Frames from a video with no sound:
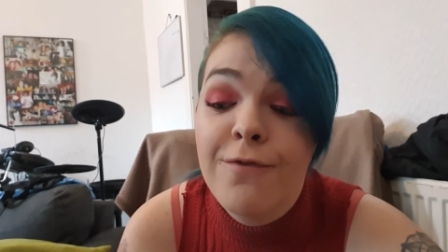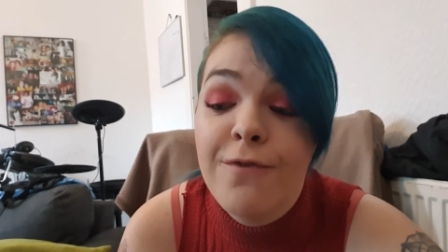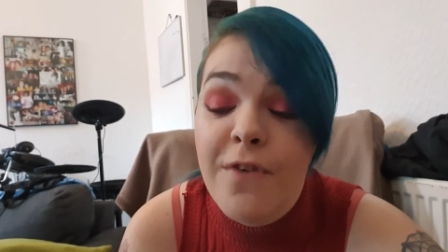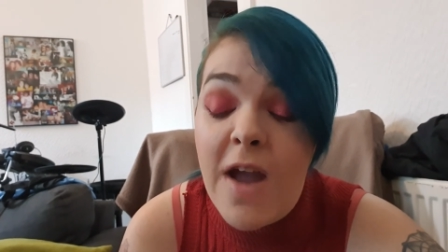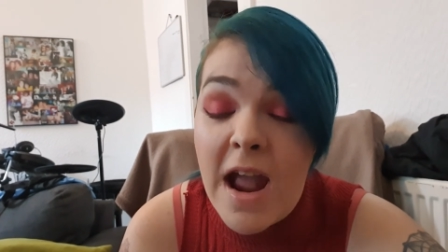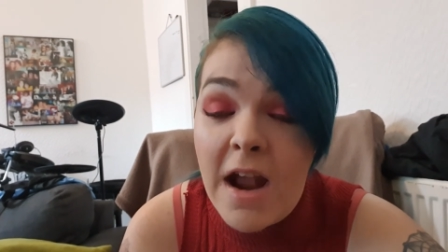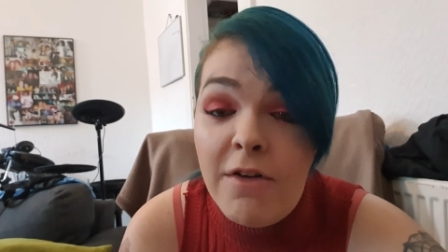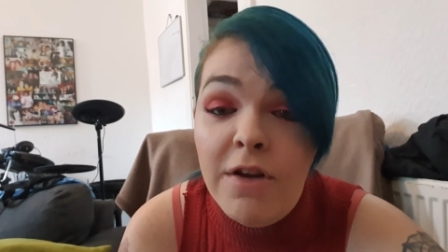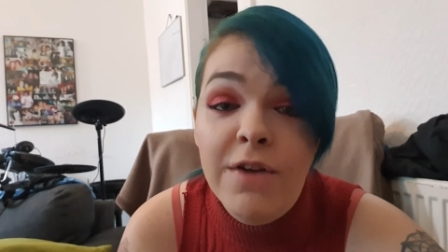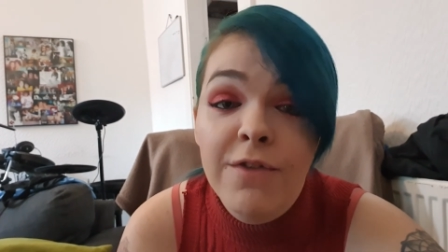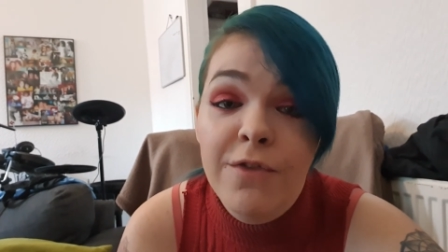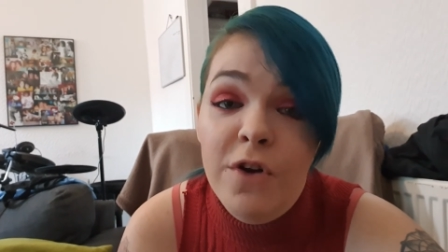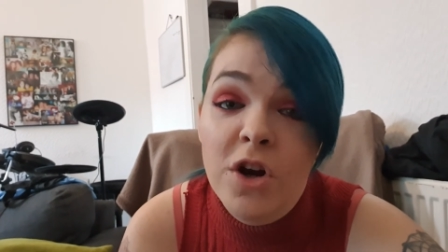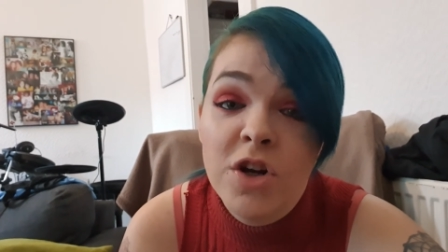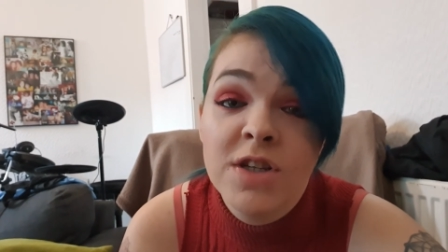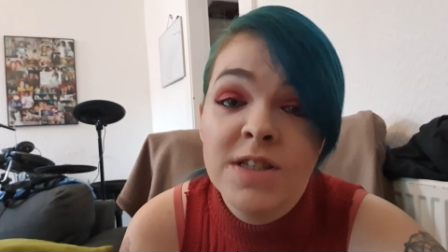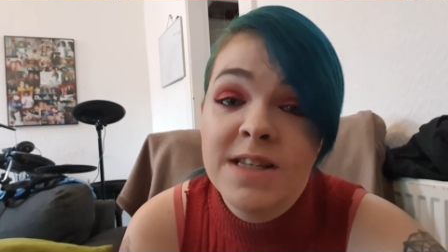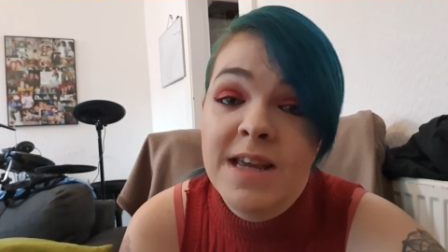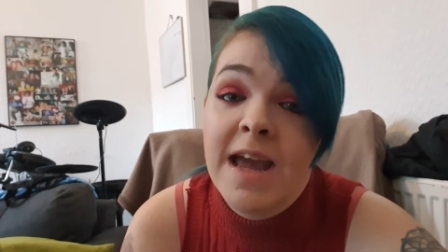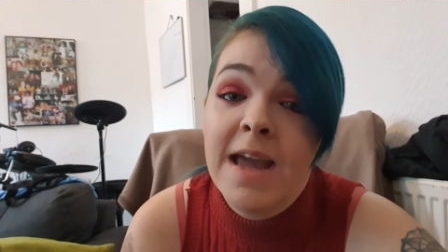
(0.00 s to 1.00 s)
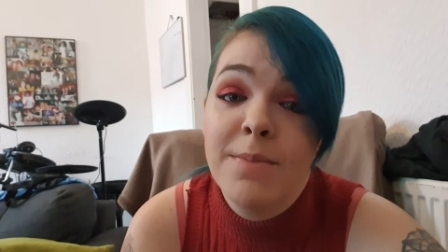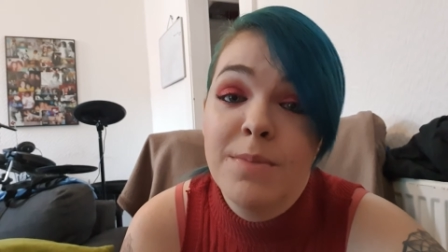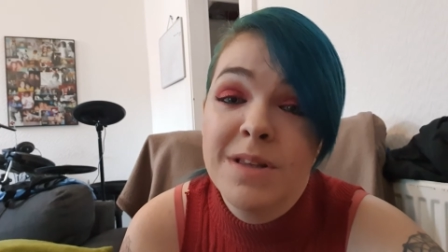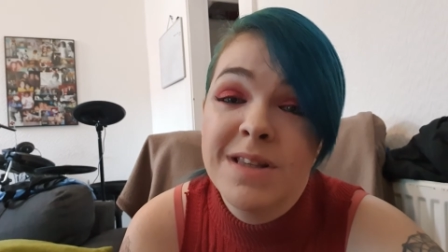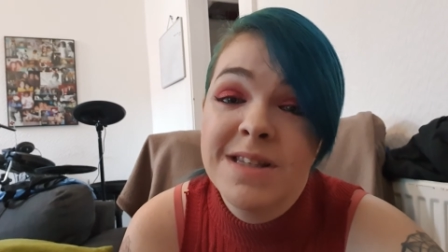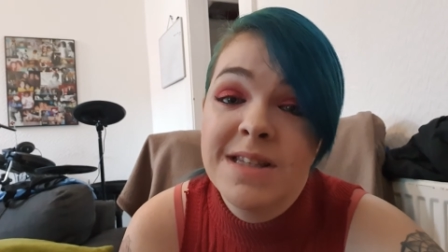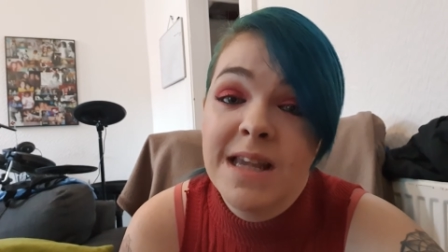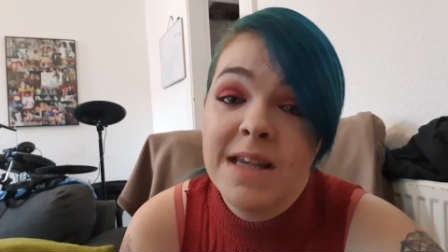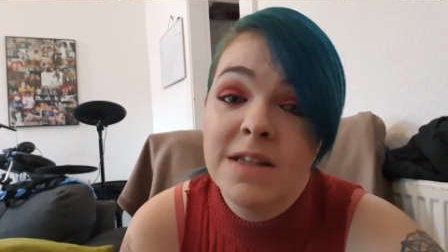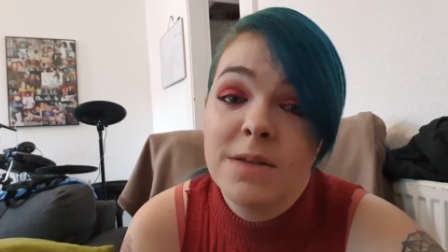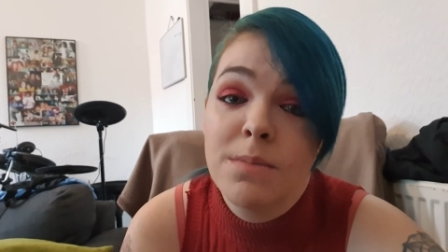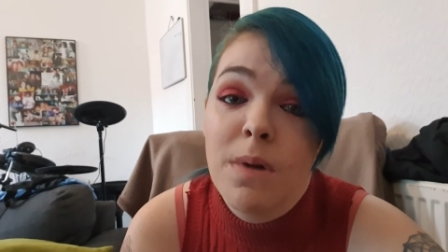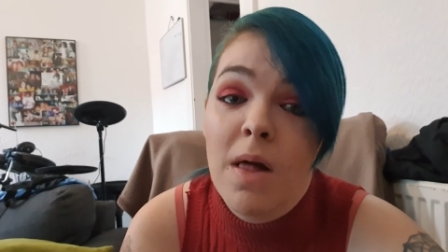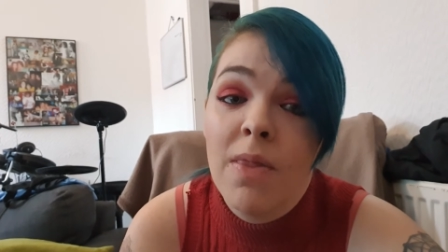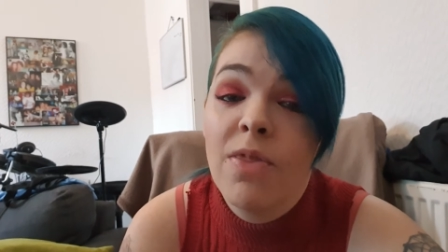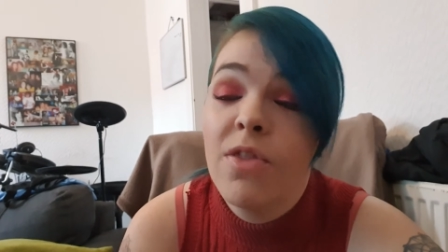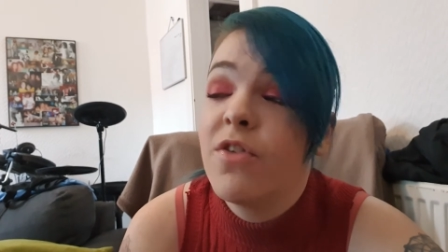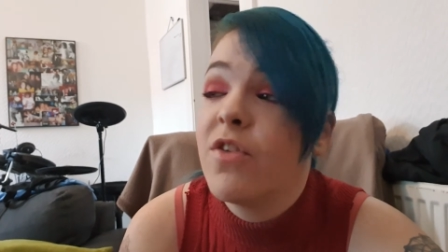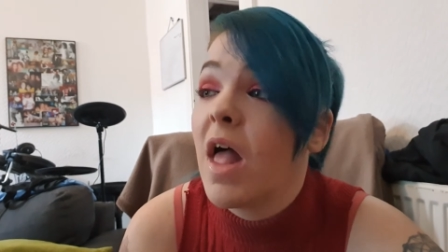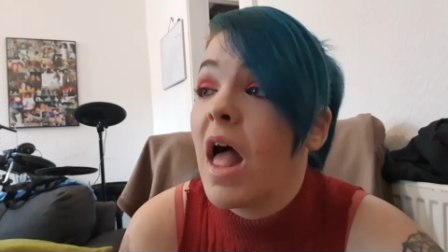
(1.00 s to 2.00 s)
very first time in 6
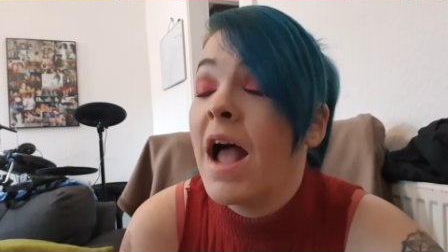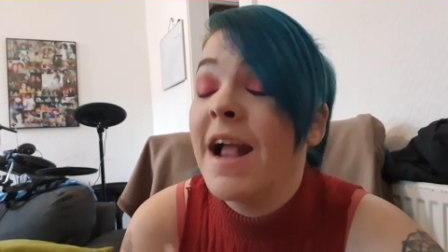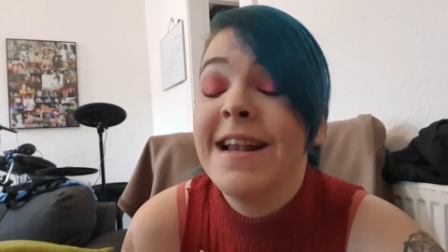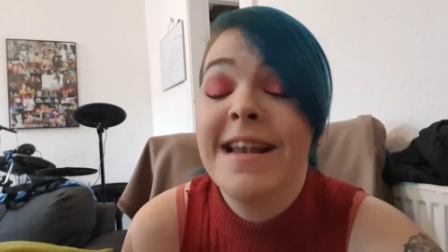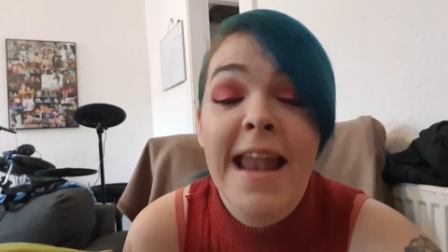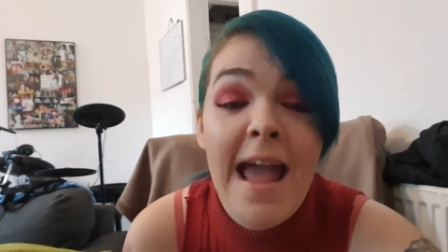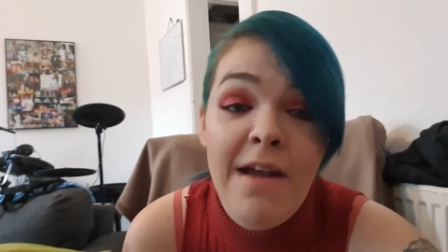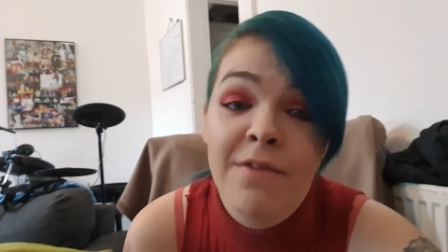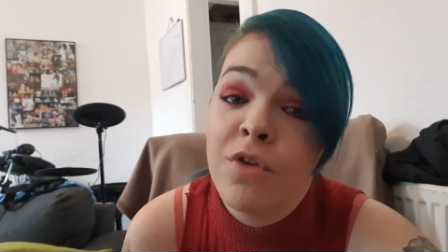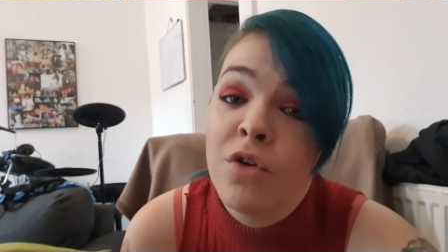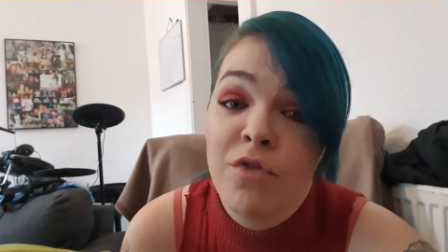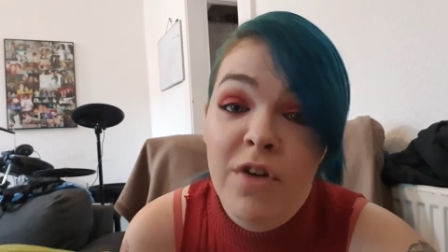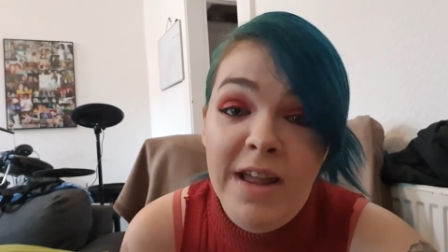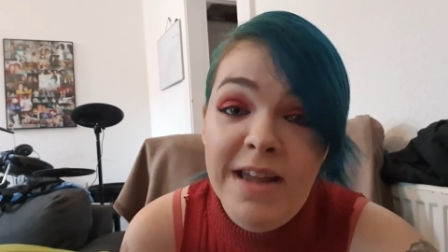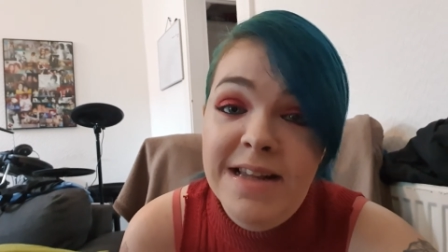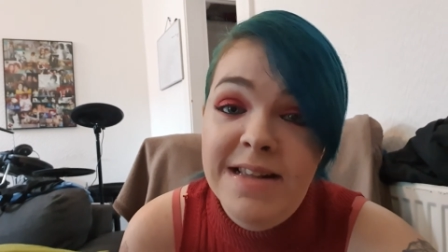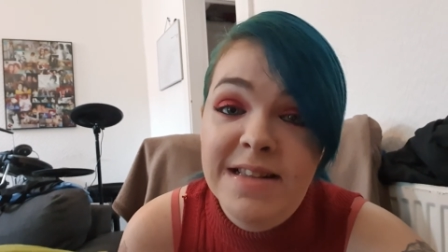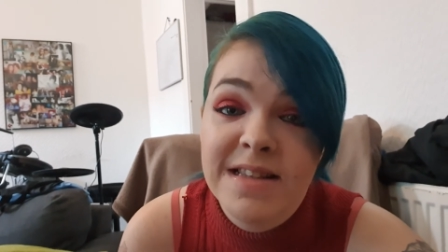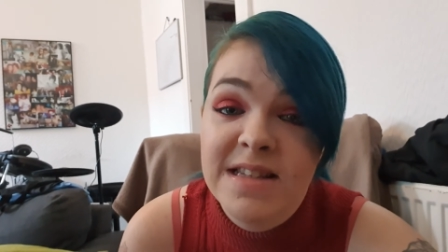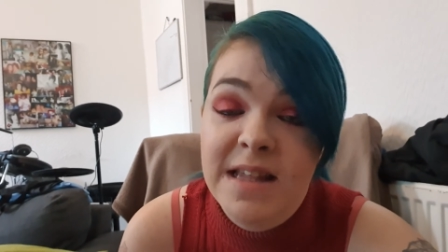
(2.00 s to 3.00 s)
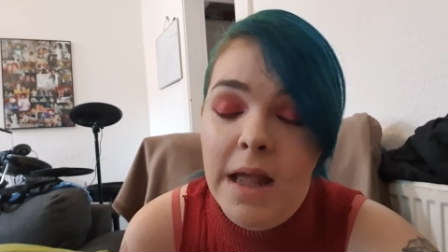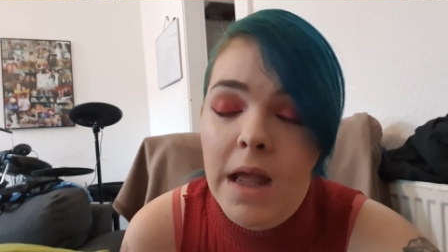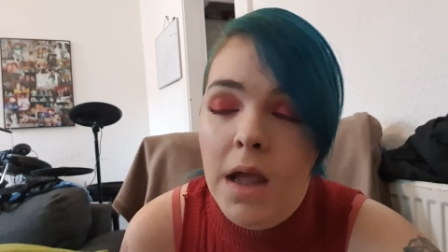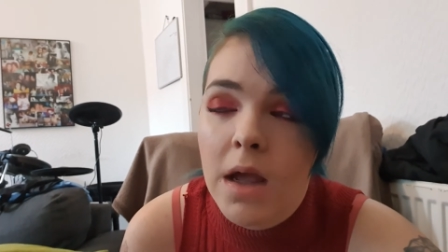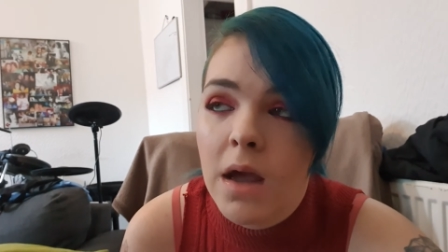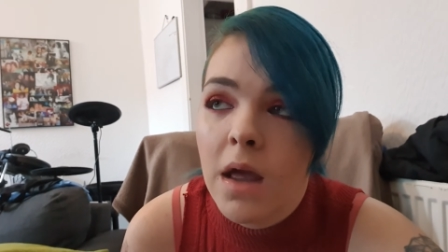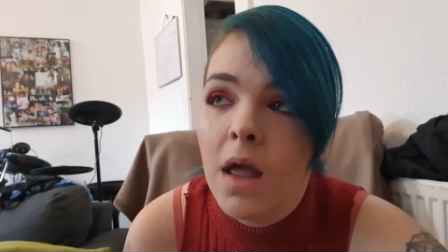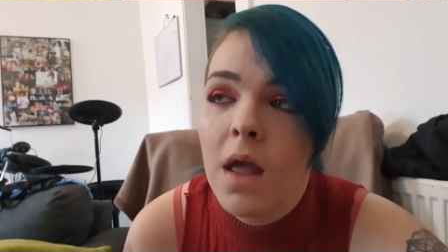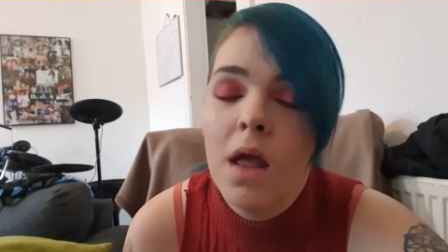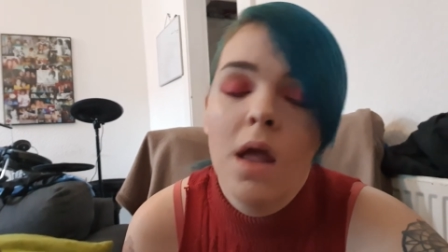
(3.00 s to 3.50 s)
months. I never ring in sick.